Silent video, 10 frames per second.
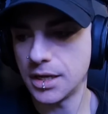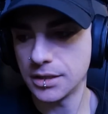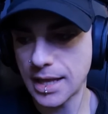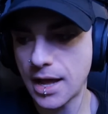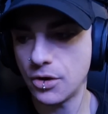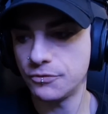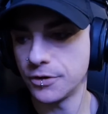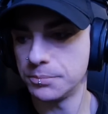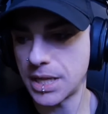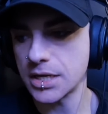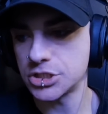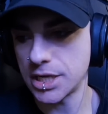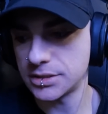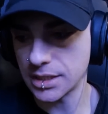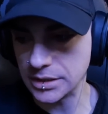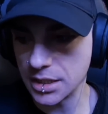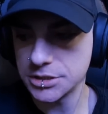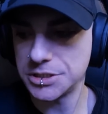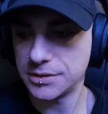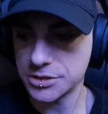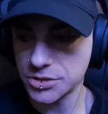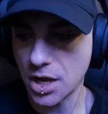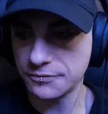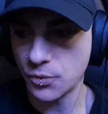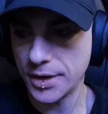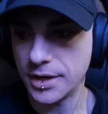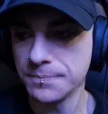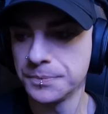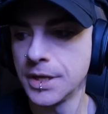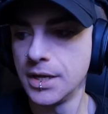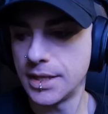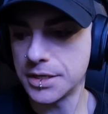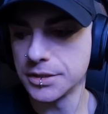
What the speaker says: allow for blockchain technology in their software, they could